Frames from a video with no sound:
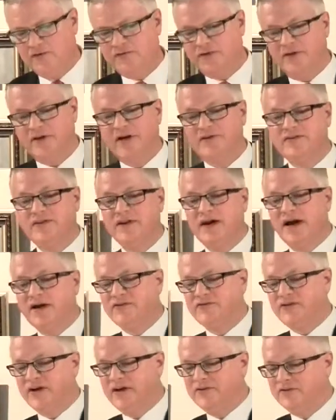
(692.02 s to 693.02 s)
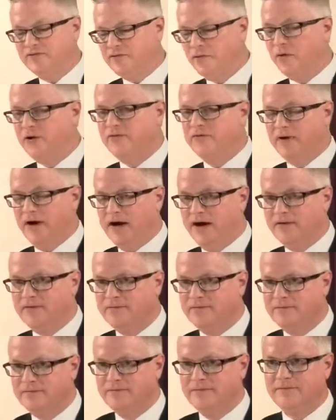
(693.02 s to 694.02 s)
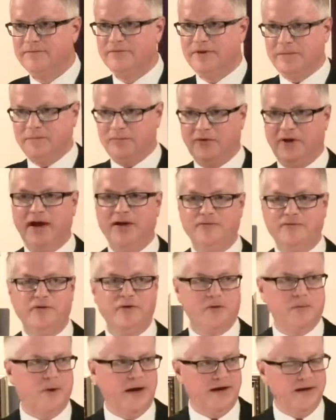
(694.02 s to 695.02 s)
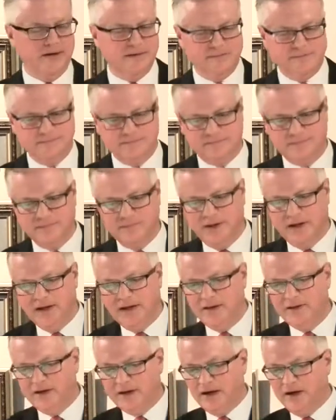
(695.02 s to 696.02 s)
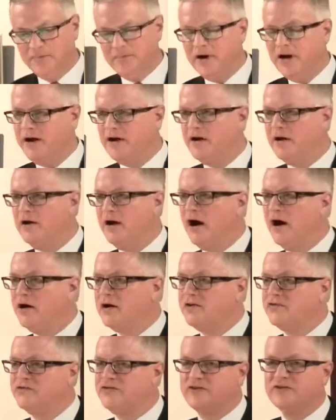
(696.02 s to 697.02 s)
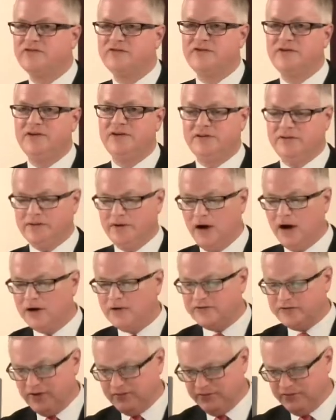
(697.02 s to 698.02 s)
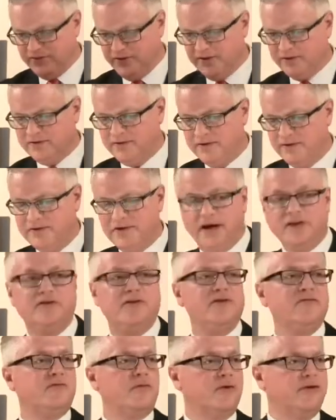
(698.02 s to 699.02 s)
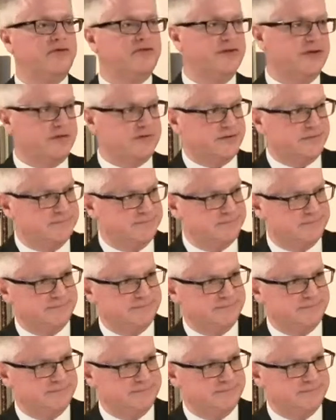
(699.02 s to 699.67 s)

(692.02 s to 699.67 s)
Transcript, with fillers: So they got to the United States in 45. They planned for their wedding. They got married on August 16th, August 17th, 1946.